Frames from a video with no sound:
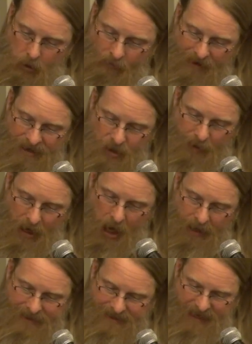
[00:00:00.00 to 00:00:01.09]
Ovadia went
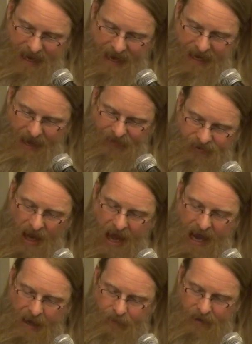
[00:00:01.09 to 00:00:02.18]
on to say, at the
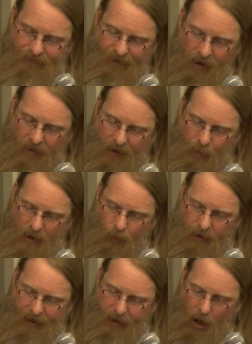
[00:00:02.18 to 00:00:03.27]
time, it felt like we were
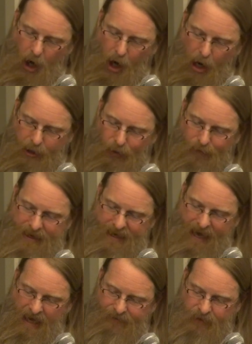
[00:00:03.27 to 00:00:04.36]
in a car
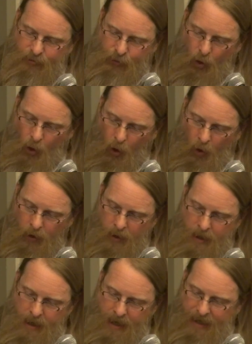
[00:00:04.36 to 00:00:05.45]
careening out of control.
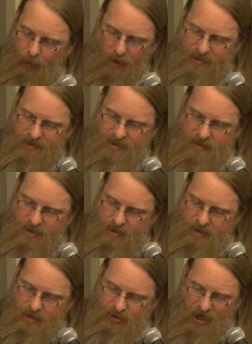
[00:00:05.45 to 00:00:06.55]
And it wasn't
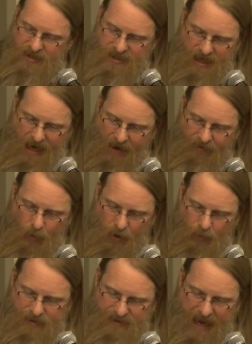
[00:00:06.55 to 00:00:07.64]
just that
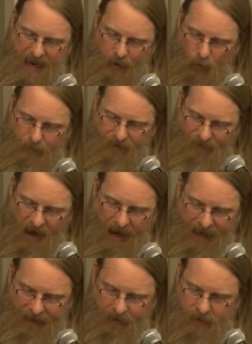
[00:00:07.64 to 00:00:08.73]
everyone was saying we'll be
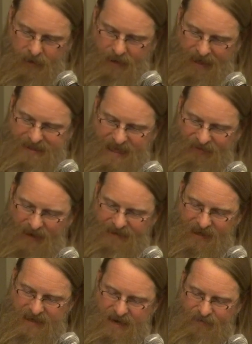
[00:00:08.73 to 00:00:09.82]
fine, it's that they
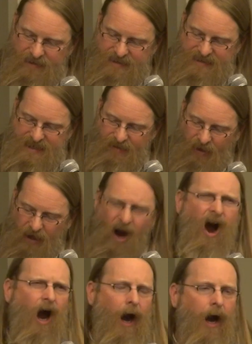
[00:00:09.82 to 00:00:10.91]
didn't even see the
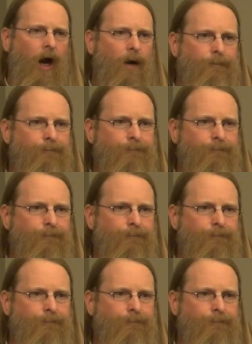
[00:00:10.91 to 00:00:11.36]
car.